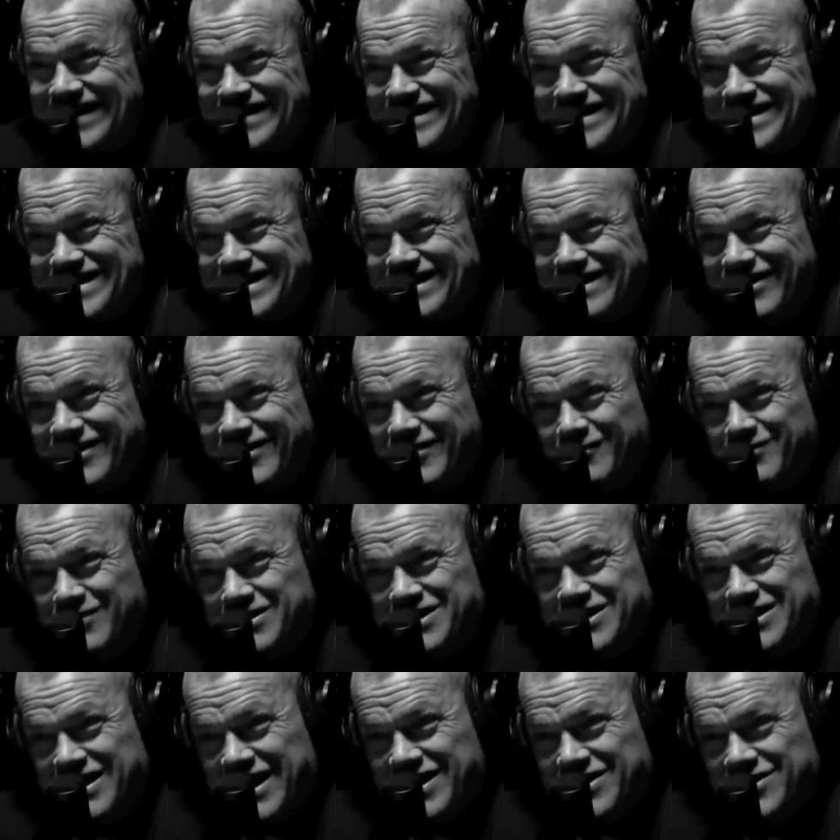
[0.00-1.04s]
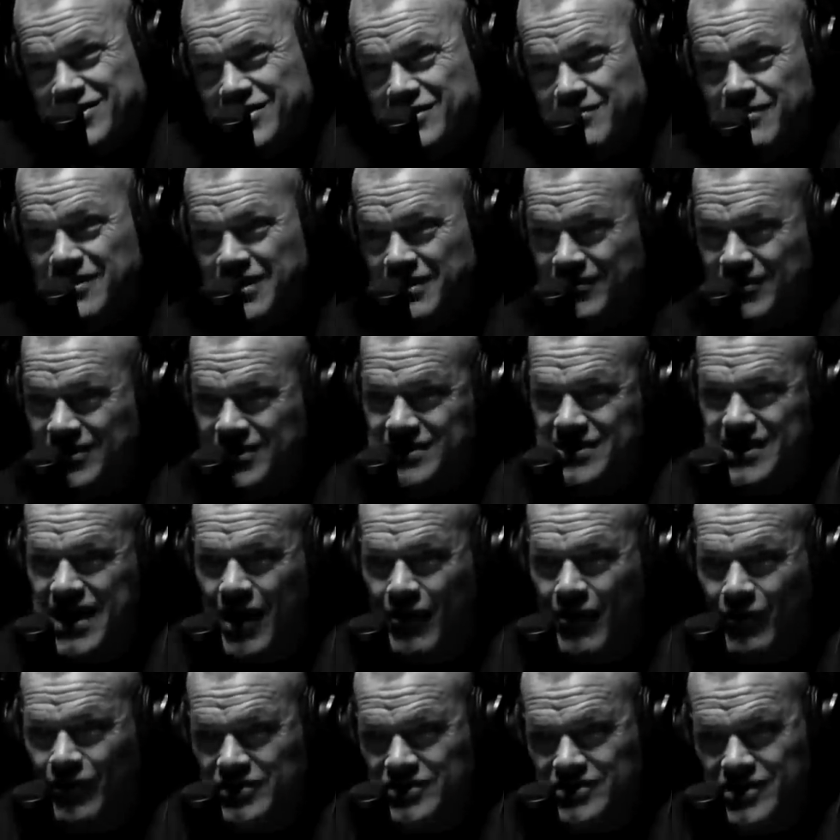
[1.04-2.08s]
this is a little bit sketchy to me because
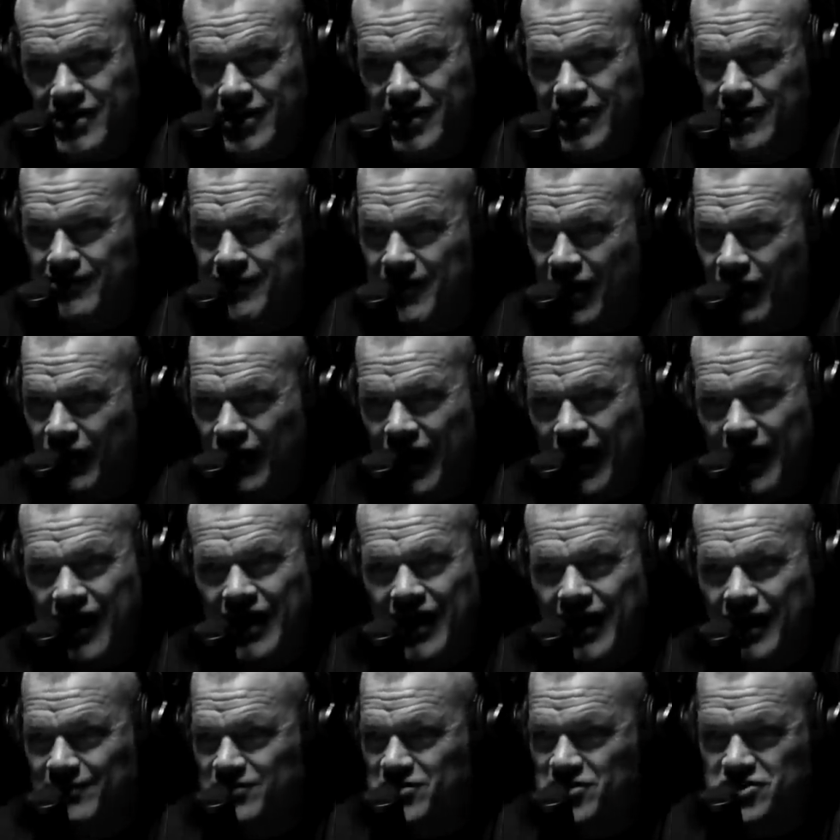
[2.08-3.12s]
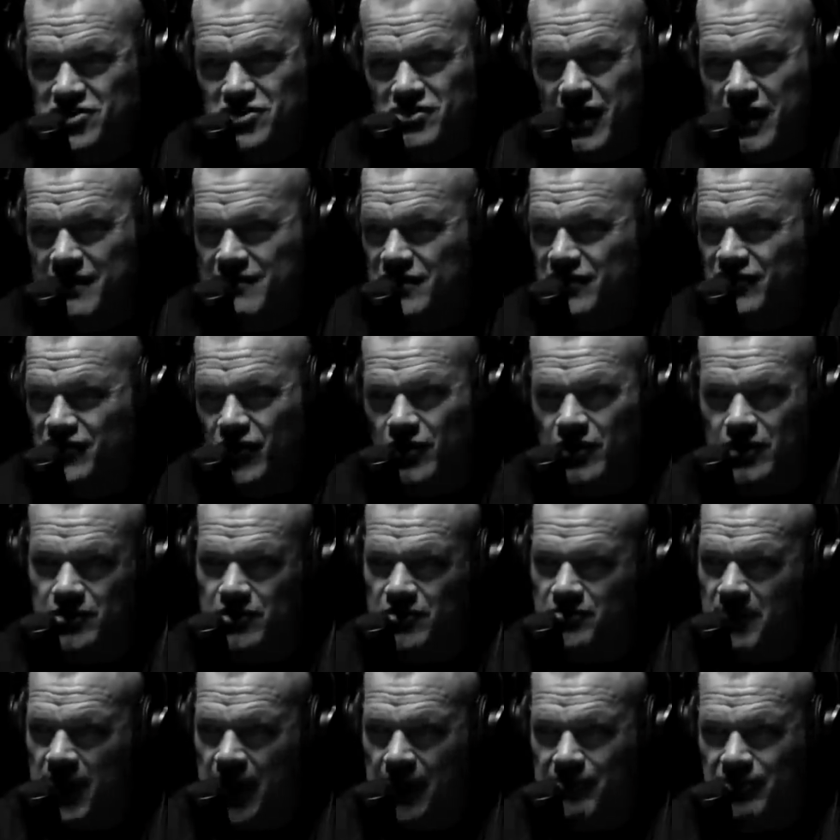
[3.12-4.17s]
now we're talking about, hey, I'm just driving forward
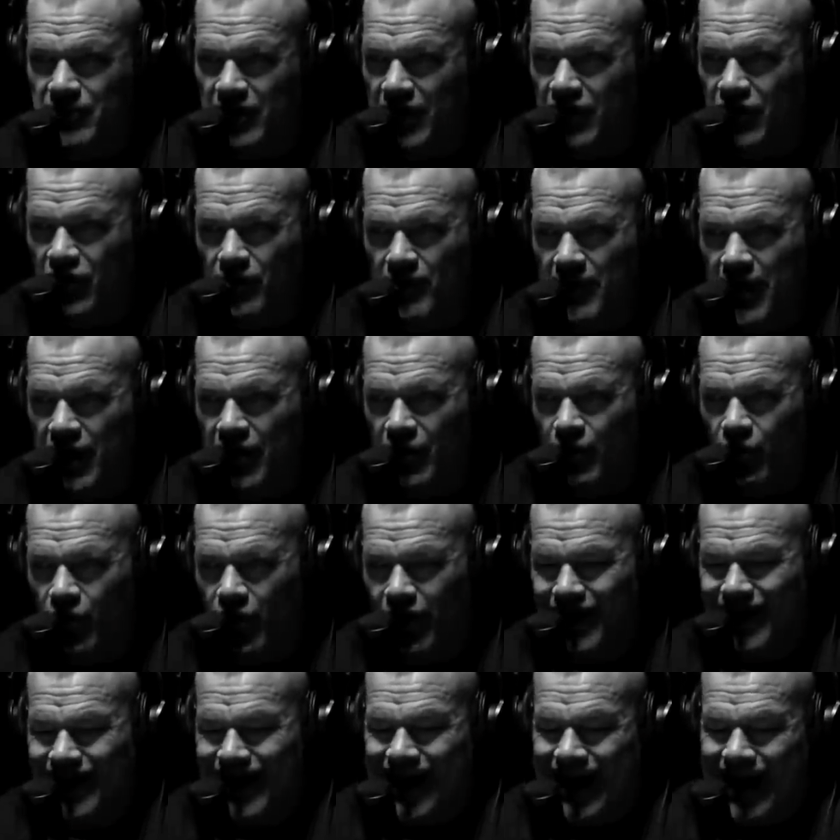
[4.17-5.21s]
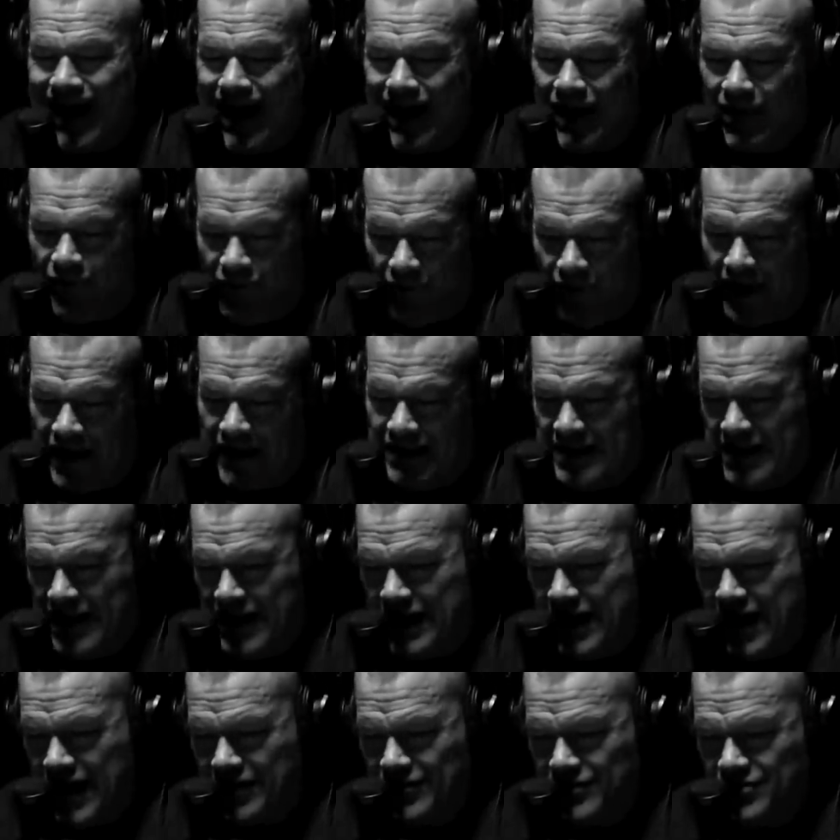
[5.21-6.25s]
with my plan no matter what. I don't like that
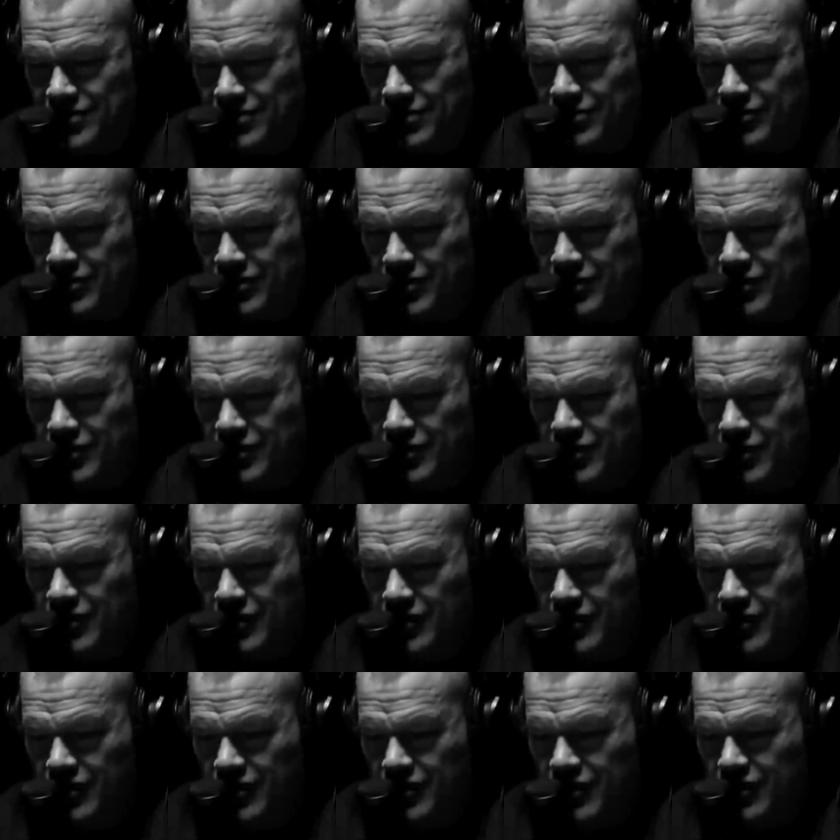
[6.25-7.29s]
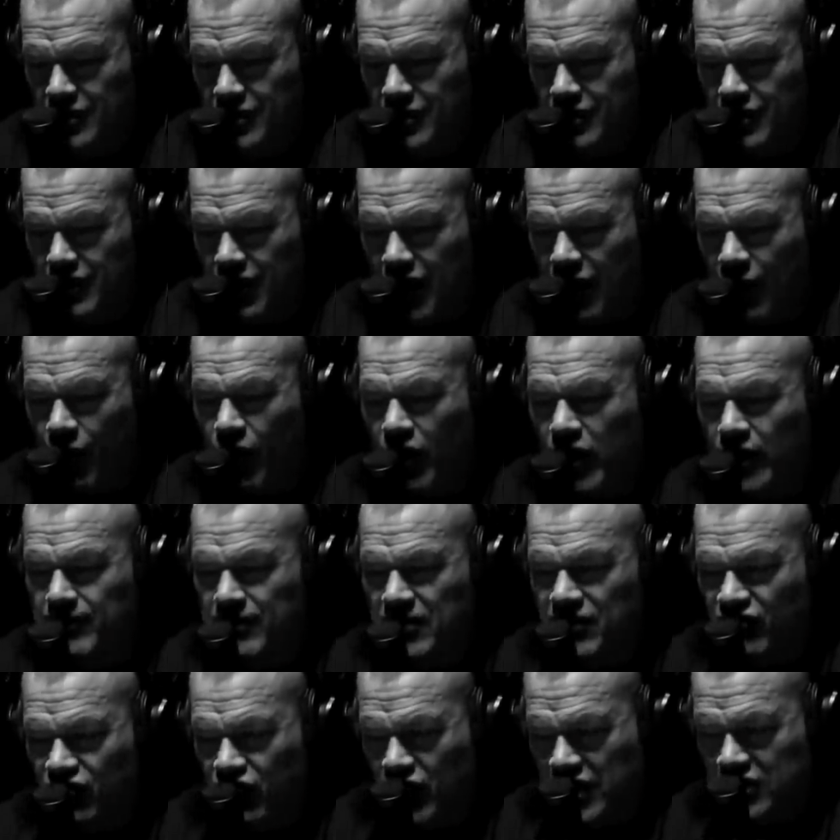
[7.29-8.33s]
attitude. I want to
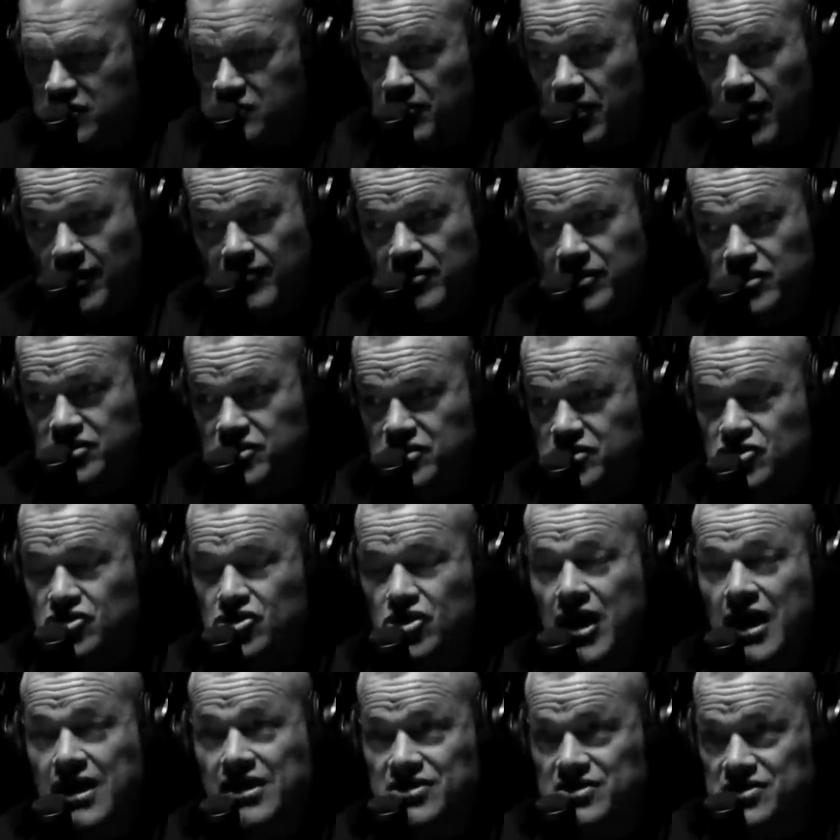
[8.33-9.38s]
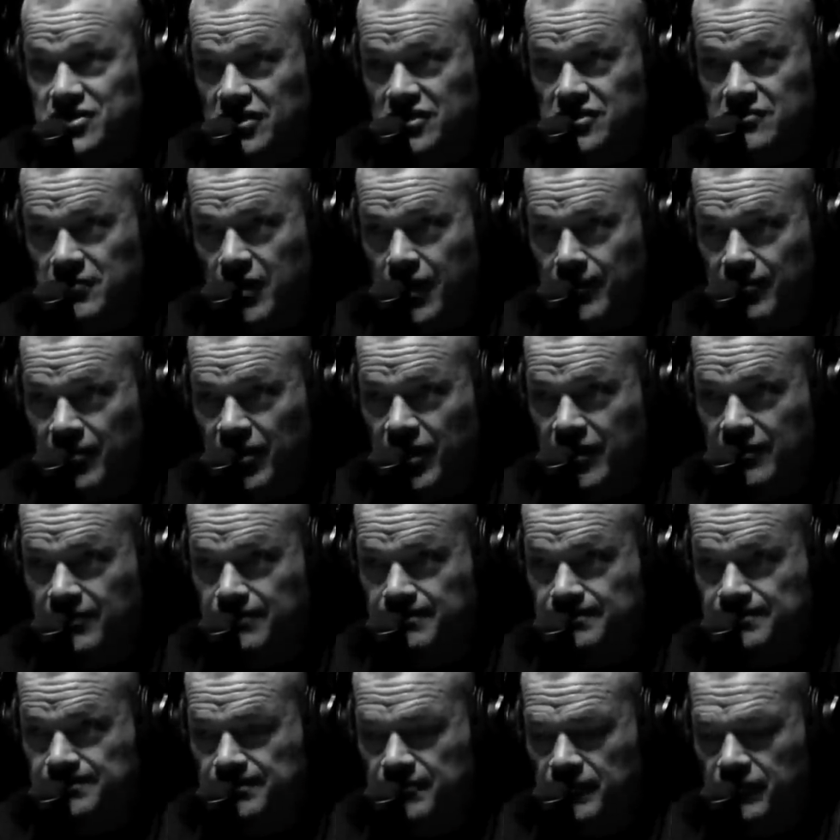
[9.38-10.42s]
be flexible. I'm going to try and stick to my plan,
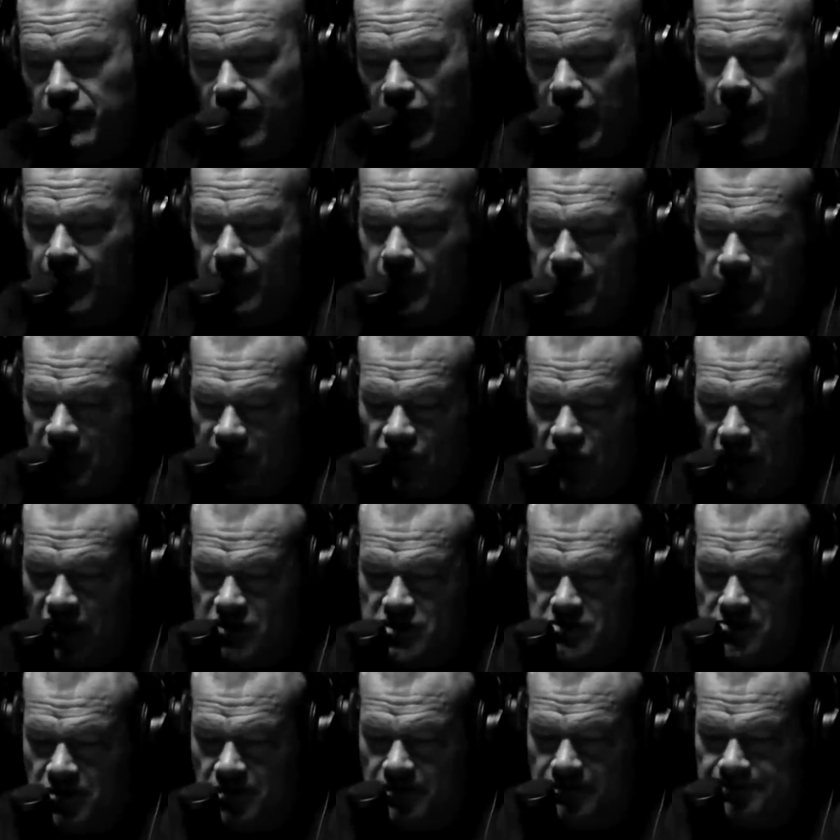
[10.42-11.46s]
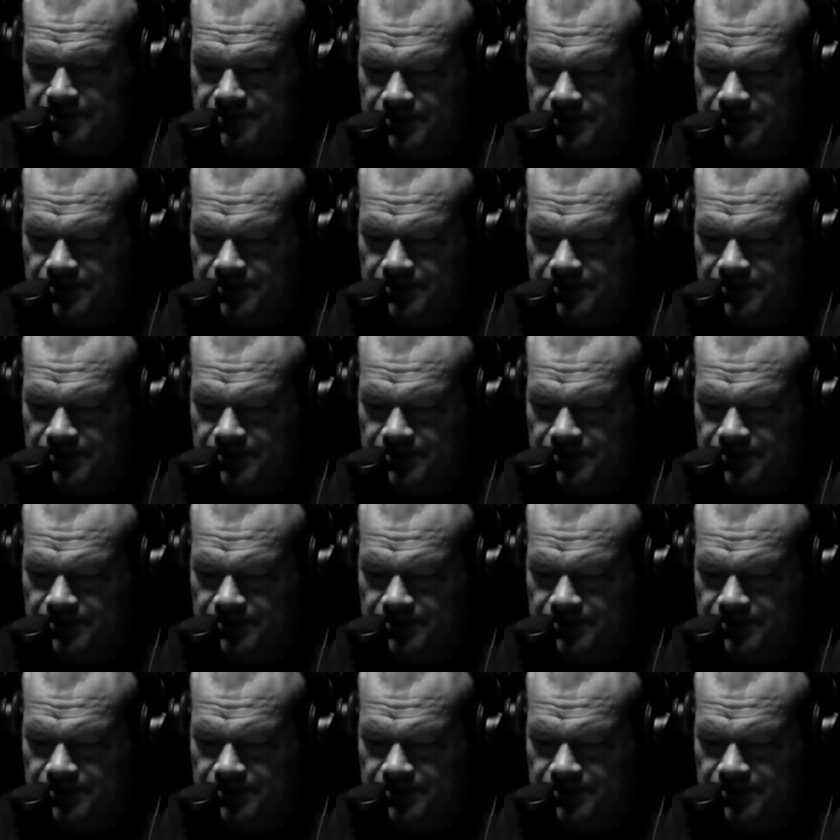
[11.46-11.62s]
mm. but I'm going to be flexible.